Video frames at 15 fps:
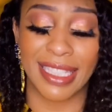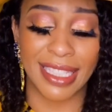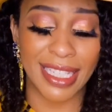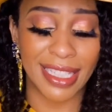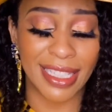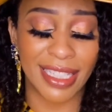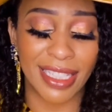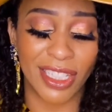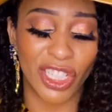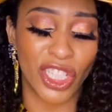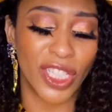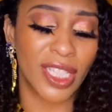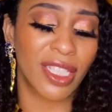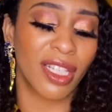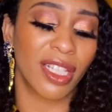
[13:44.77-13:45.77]
This is
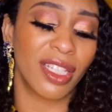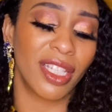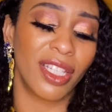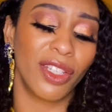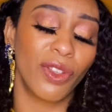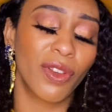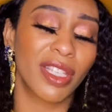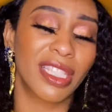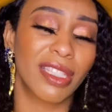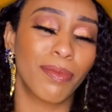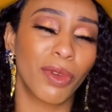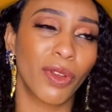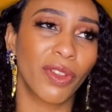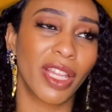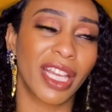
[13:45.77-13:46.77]
just, you can
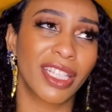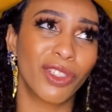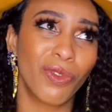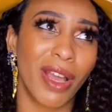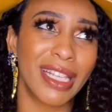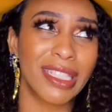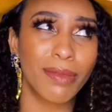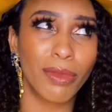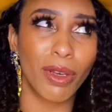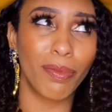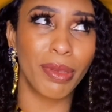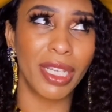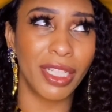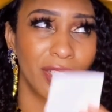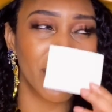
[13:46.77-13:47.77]
smell like, do I smell
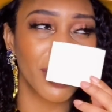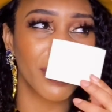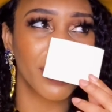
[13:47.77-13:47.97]
peach?